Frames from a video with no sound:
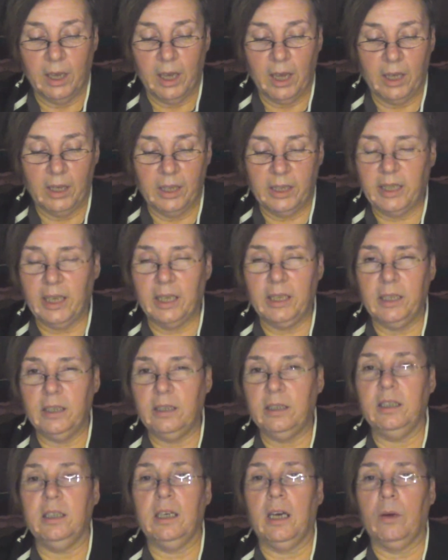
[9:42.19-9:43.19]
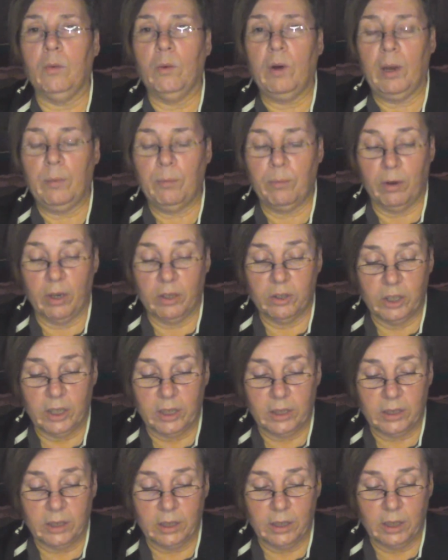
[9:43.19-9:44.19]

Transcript: I like any DIY project.